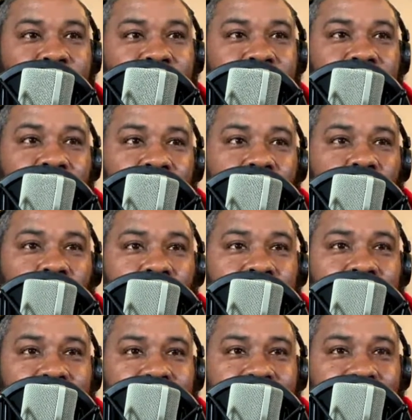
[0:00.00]
But
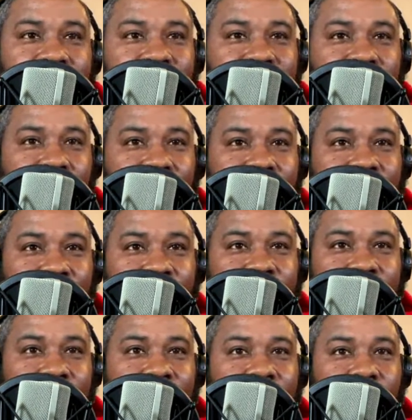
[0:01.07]
one of the things that I
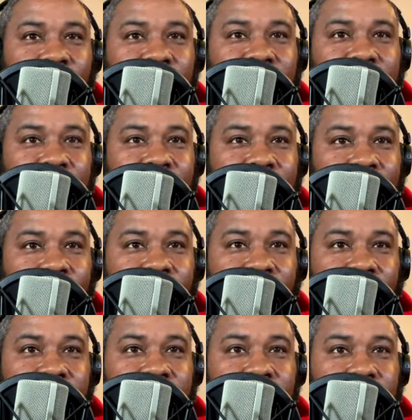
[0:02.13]
think that he was saying
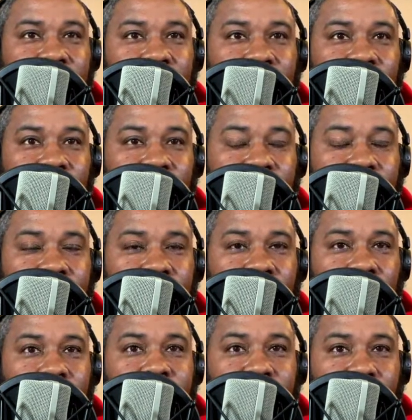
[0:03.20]
about your
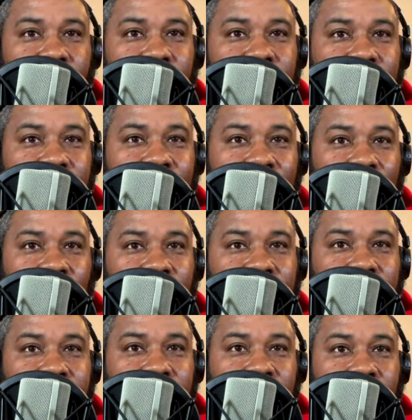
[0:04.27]
music, how it
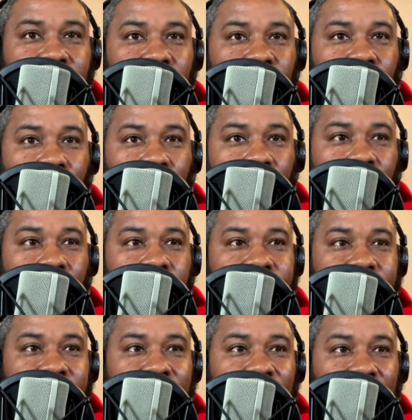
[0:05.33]
was raw
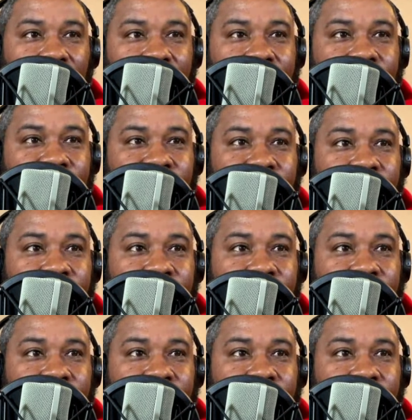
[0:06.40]
and life